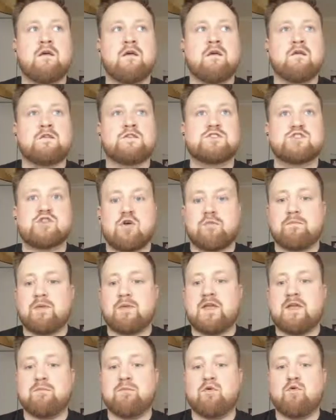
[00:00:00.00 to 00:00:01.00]
stop
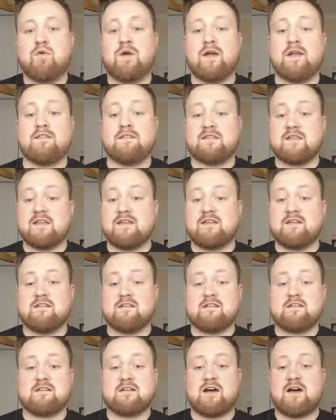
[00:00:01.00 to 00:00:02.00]
people, it did
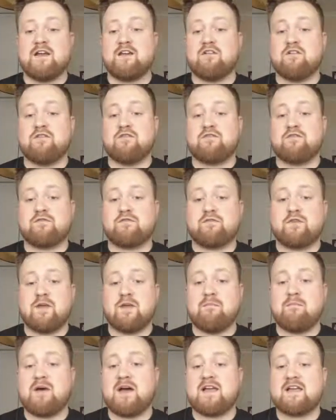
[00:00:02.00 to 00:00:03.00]
kind of, in
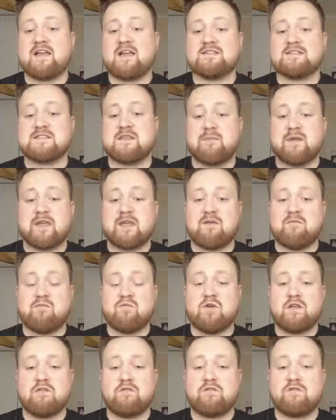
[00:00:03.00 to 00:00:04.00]
my case to begin
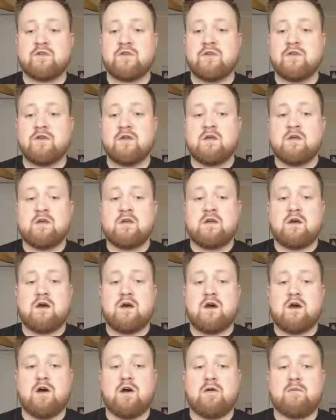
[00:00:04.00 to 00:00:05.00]
with,
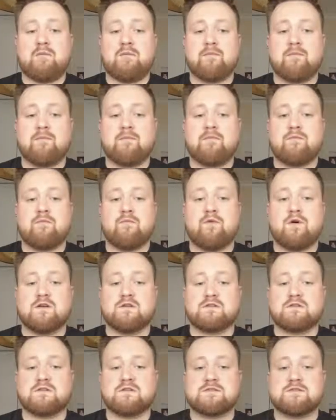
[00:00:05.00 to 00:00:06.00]

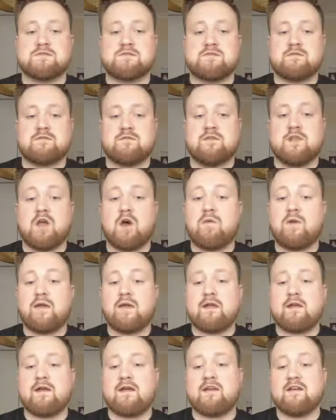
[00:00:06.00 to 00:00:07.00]
was
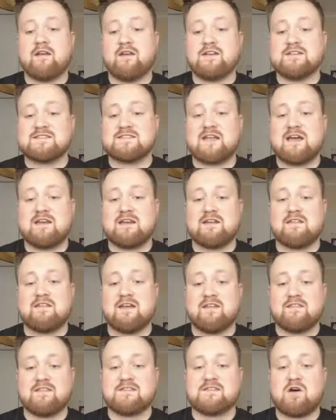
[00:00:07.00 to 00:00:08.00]
knowing and understanding that
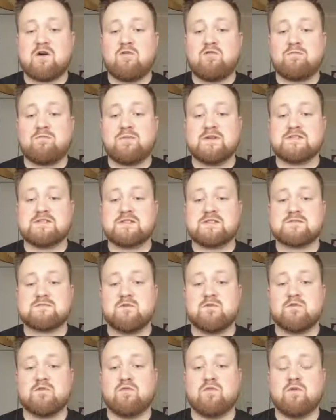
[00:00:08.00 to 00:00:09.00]
this old business
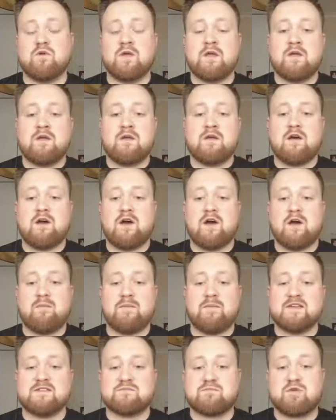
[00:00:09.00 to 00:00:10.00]
model
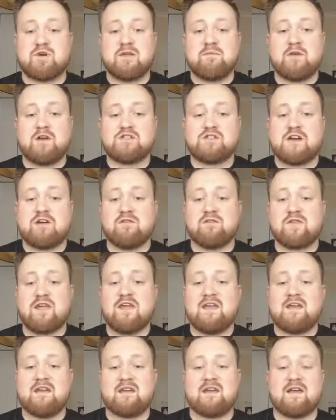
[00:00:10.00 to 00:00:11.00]
is pretty much
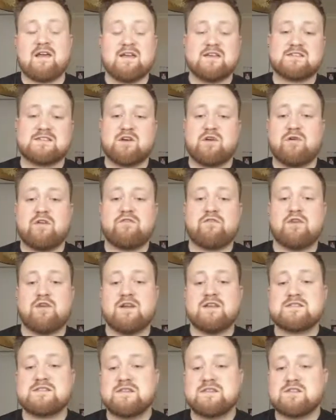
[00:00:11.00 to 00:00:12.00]
outdated. Okay, so if you're
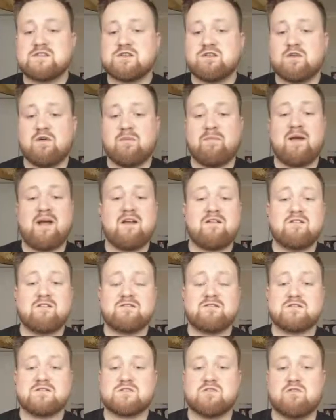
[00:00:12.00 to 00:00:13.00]
listening to your
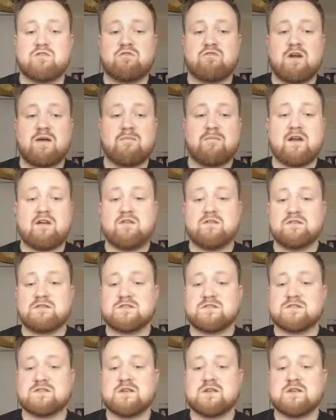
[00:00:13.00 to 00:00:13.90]
parents or grandparents'